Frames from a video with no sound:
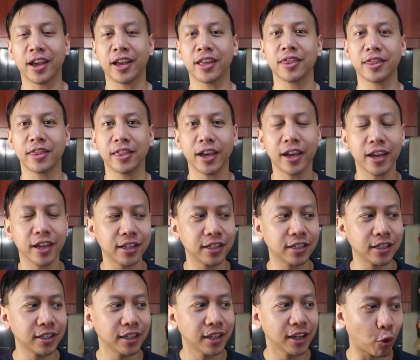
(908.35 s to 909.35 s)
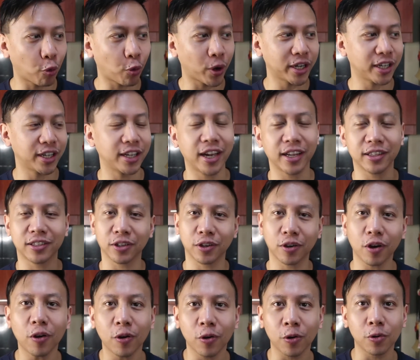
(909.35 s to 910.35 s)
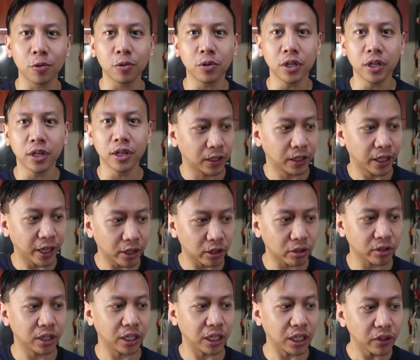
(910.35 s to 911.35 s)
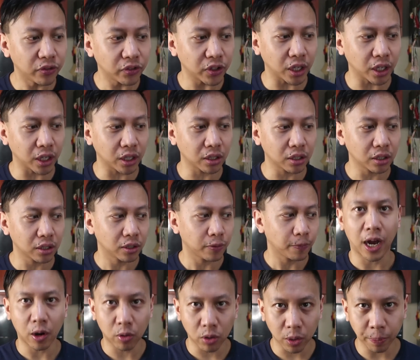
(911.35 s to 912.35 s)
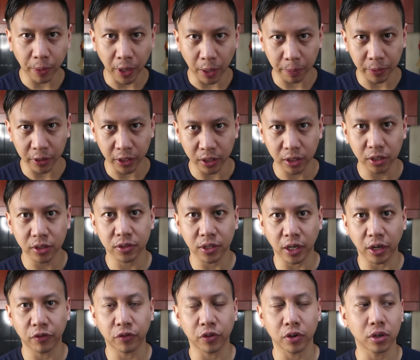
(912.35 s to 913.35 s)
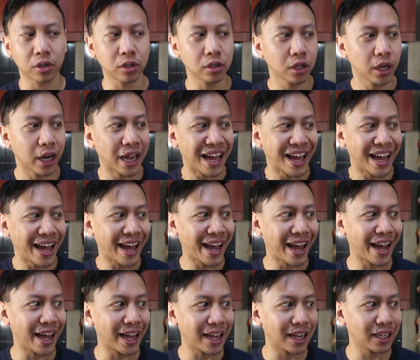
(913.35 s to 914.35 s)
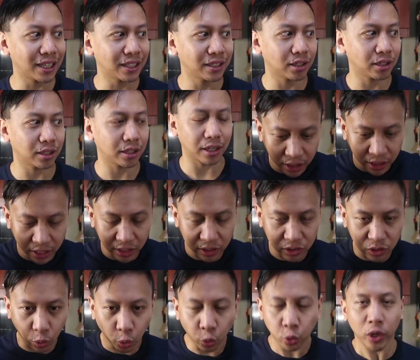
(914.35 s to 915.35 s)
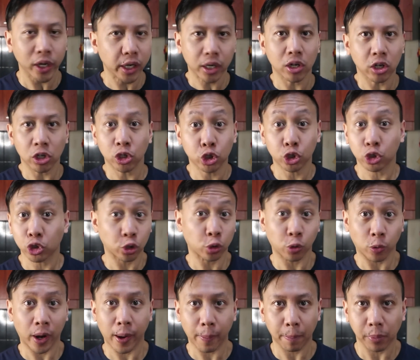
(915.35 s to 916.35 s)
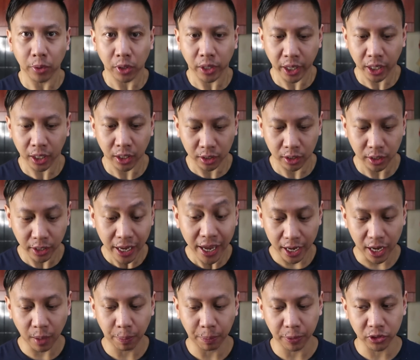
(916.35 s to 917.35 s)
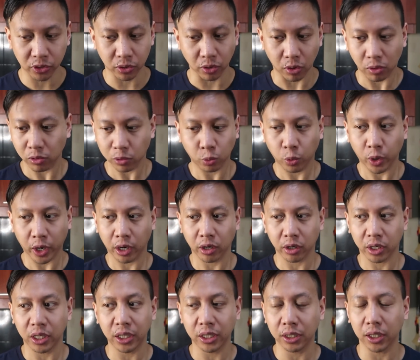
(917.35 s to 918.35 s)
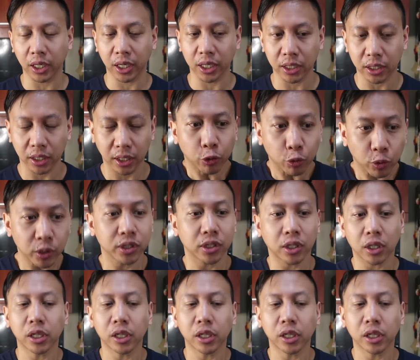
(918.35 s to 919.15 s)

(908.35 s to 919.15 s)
And then when he had to go, later in the evening, our puppy, Cypher, had this weird trembling episode where he like was